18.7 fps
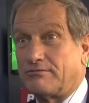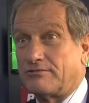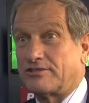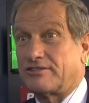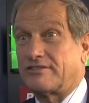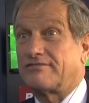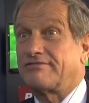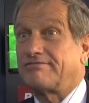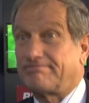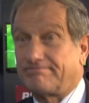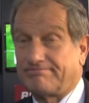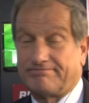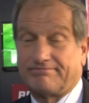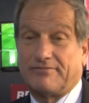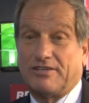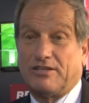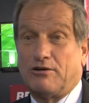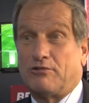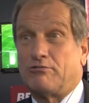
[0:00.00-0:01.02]
it was a
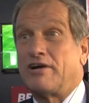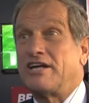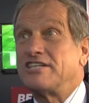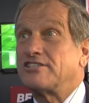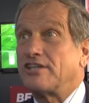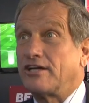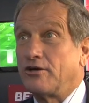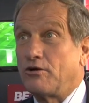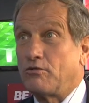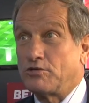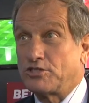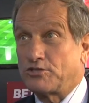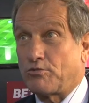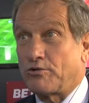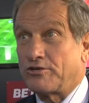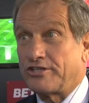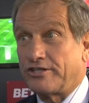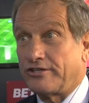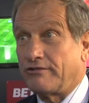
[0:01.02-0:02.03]
race I always
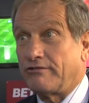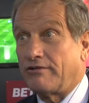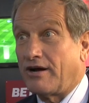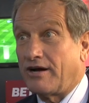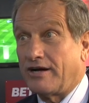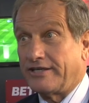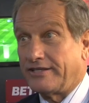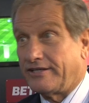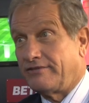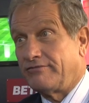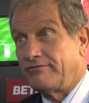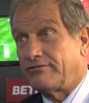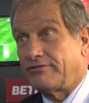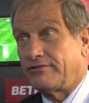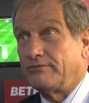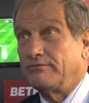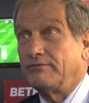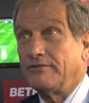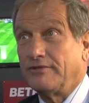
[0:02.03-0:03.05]
wanted to ride in
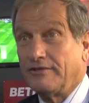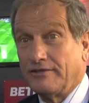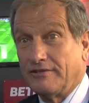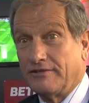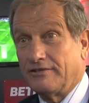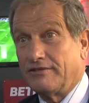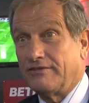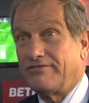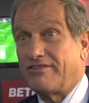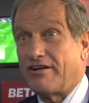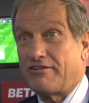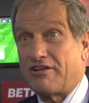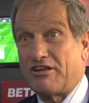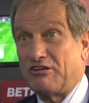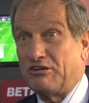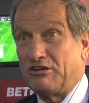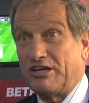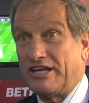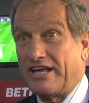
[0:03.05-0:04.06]
from a very
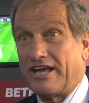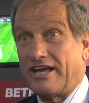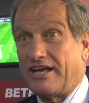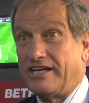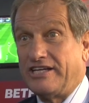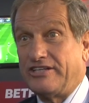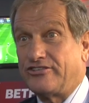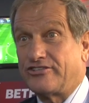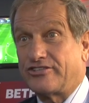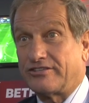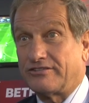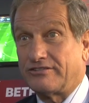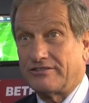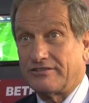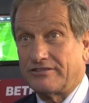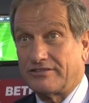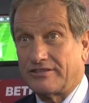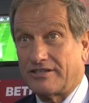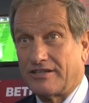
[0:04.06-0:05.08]
early age,
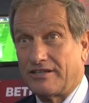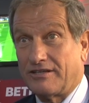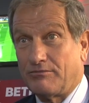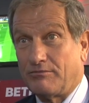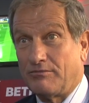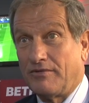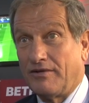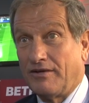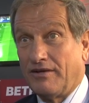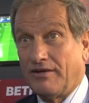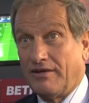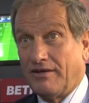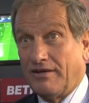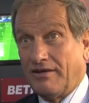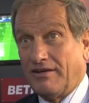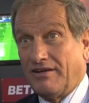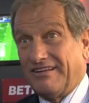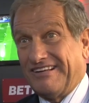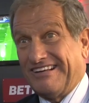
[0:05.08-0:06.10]
and um,
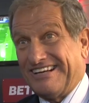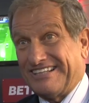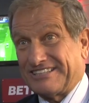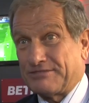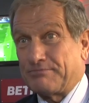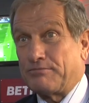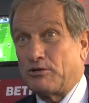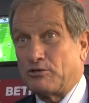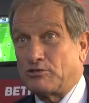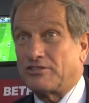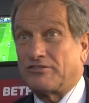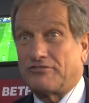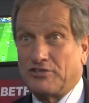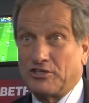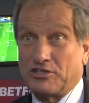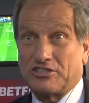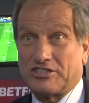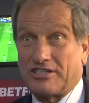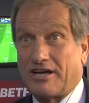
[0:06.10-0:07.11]
I suppose the
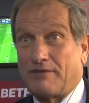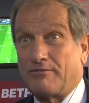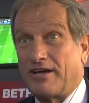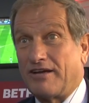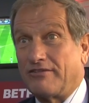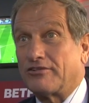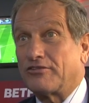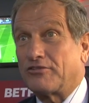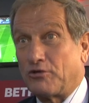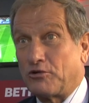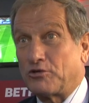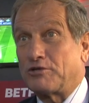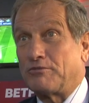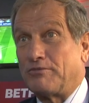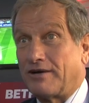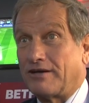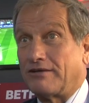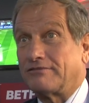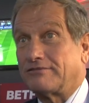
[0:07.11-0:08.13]
first time I ever thought
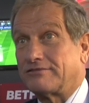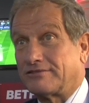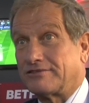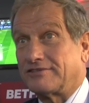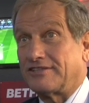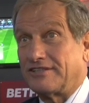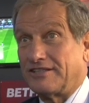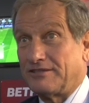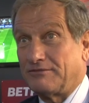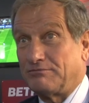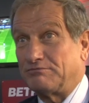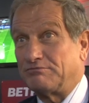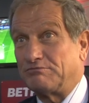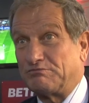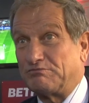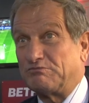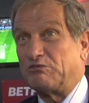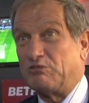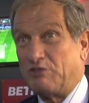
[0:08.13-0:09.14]
about um,
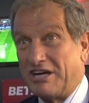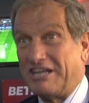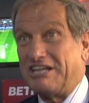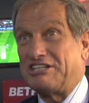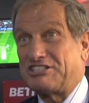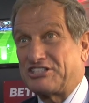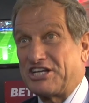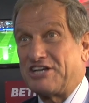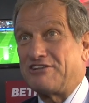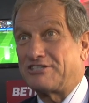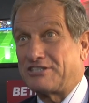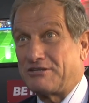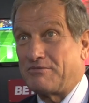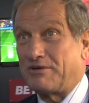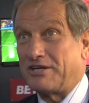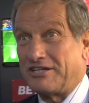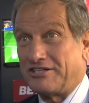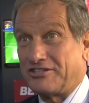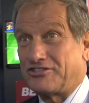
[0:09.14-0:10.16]
really seriously
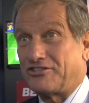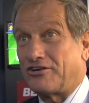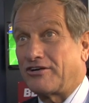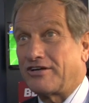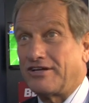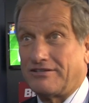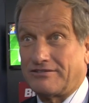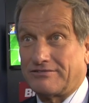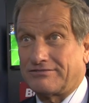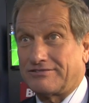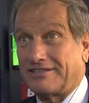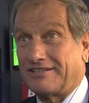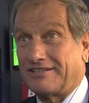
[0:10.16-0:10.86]
being a jockey,